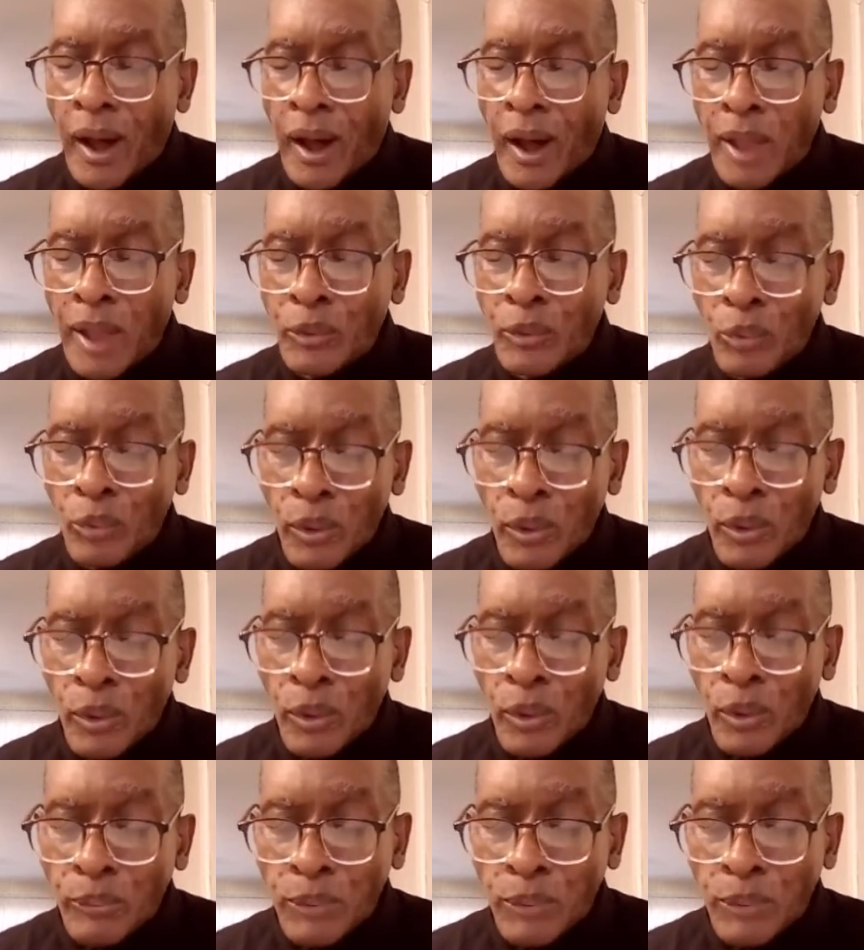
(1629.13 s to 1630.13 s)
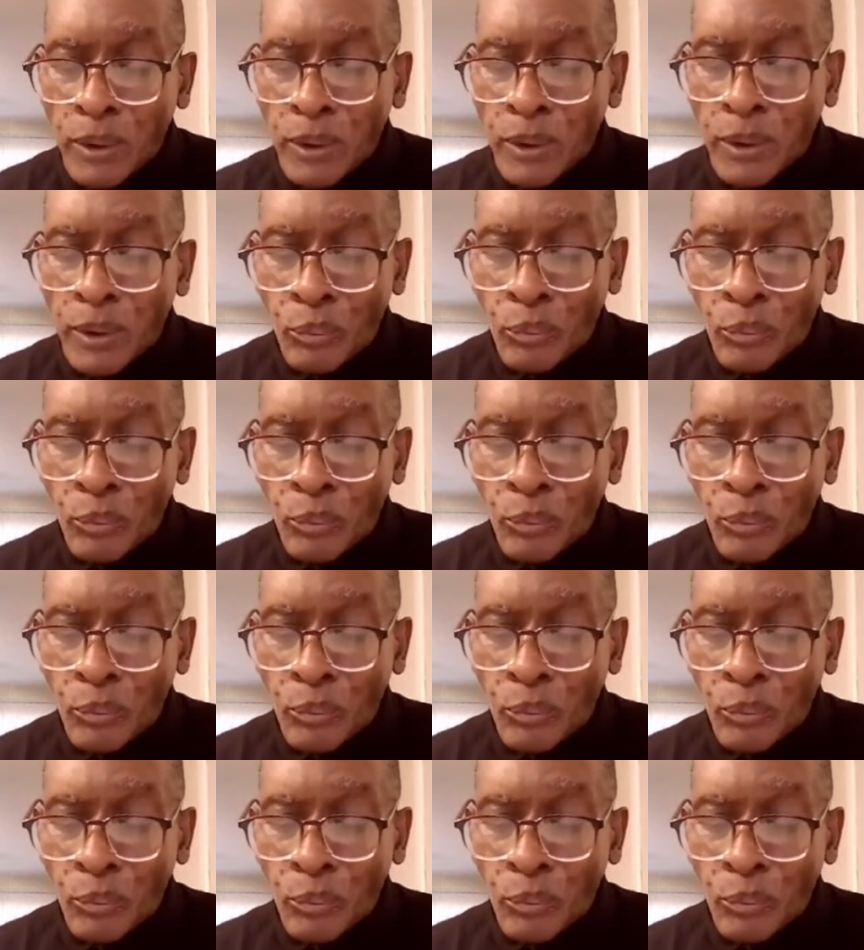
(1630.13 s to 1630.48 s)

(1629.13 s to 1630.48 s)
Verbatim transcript: will be with you.